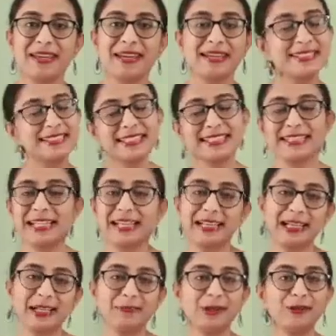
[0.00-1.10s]
Just
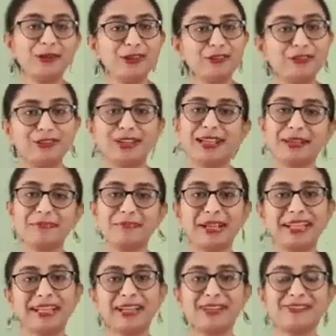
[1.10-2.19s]
let me know. If not, by
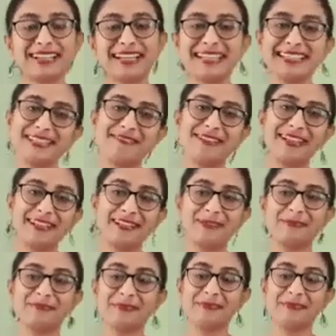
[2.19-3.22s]
the end of the class I will tell you.